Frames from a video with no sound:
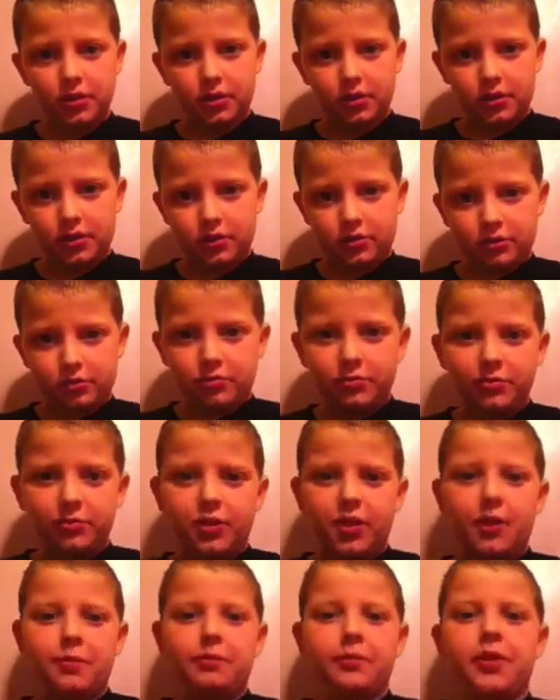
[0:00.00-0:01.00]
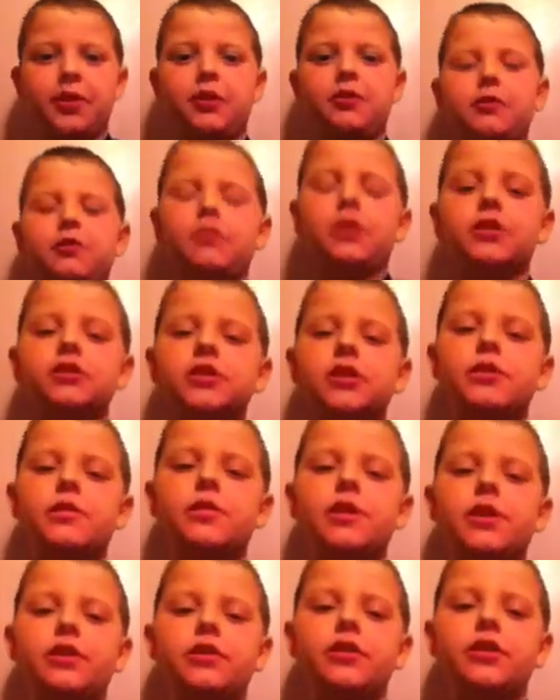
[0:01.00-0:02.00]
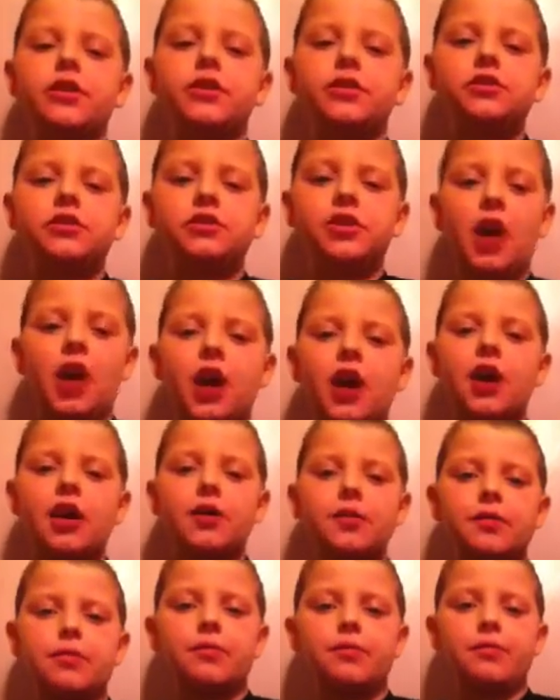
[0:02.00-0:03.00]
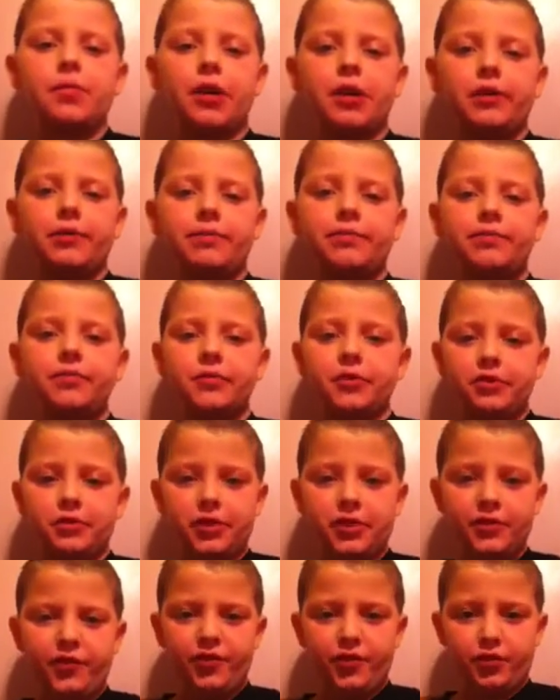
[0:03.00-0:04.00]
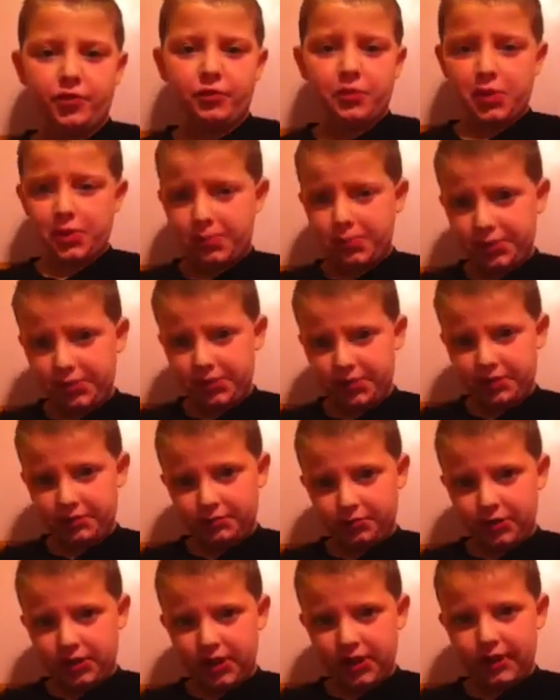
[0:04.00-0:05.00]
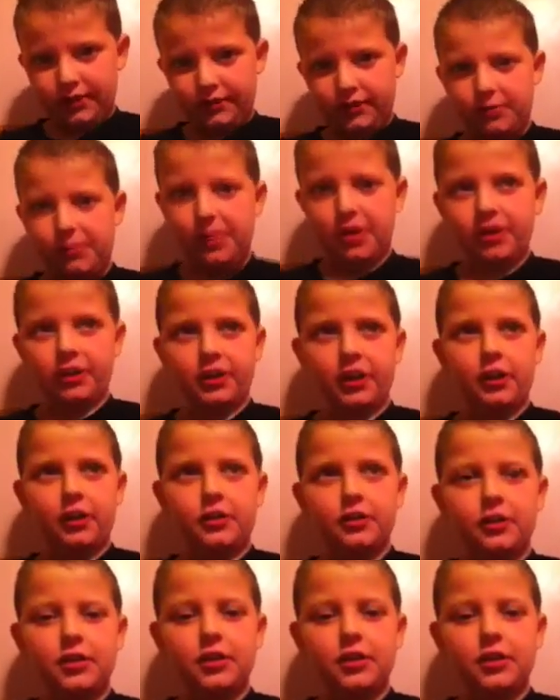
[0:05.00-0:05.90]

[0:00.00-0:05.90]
I hope that minute was a very sad but grateful moment that we have in America.